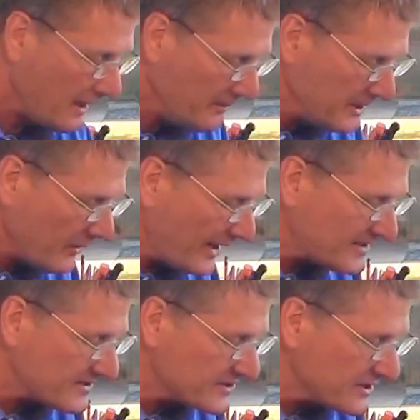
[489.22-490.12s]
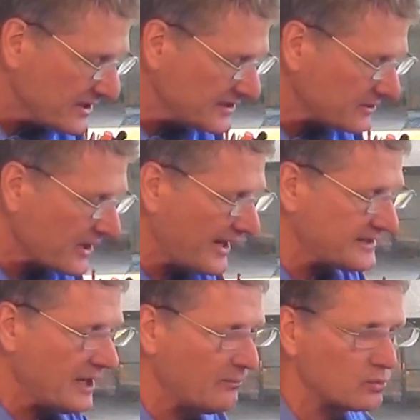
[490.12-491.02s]
Amino acids, these little
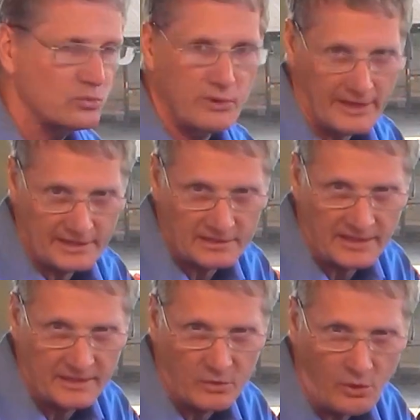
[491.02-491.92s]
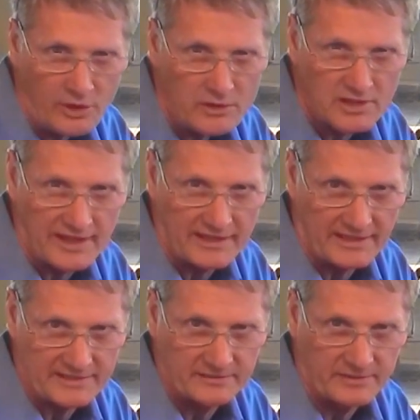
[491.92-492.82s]
guys help regulate oil gland
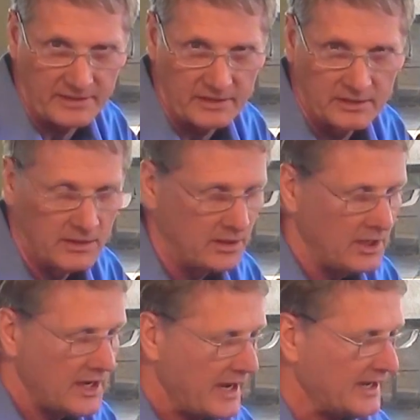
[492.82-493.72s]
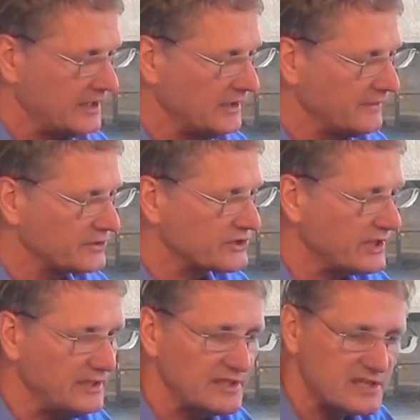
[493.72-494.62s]
activity. And if your
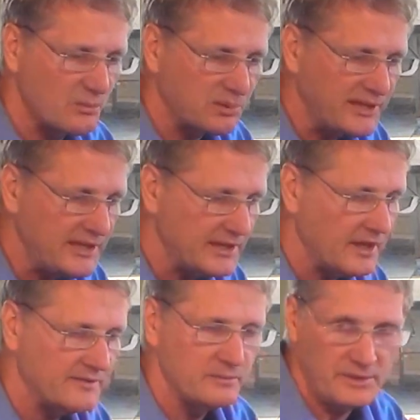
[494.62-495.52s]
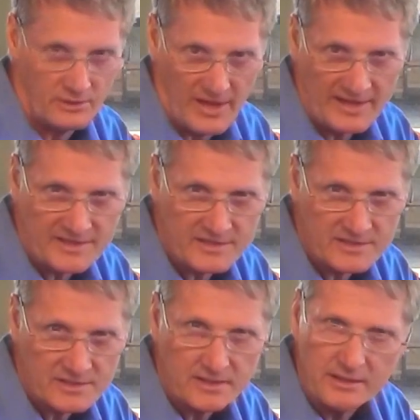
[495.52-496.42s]
skin is depleted of amino
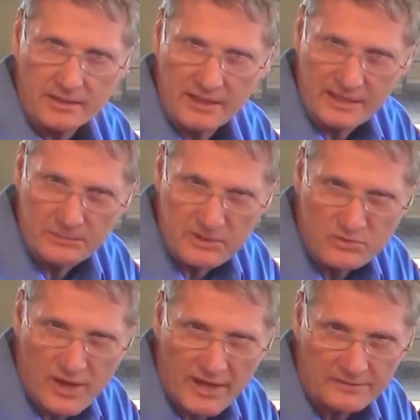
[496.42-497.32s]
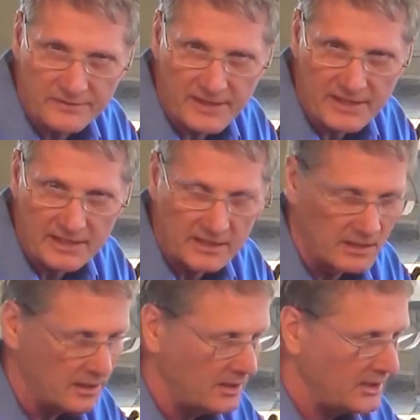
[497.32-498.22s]
acids, it can be dry and flaky.
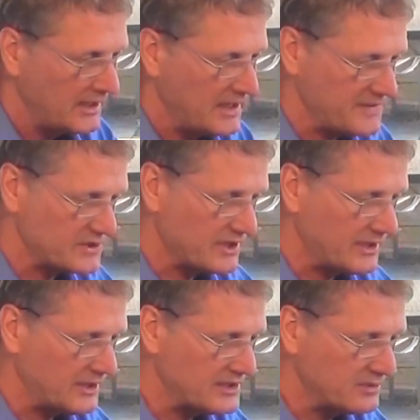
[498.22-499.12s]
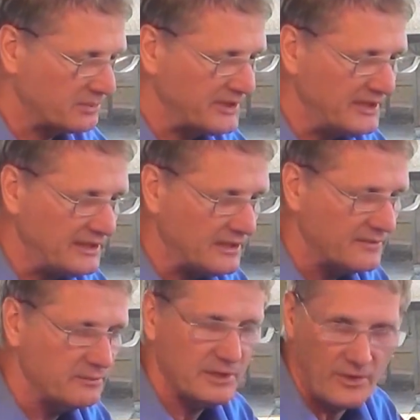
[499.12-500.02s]
If your skin is depleted
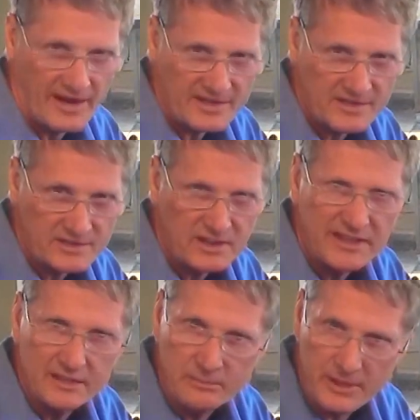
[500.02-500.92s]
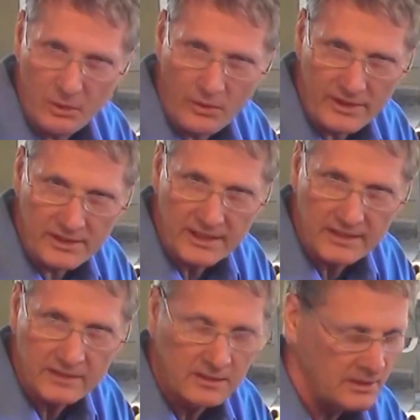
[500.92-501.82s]
of amino acids, it can be oily.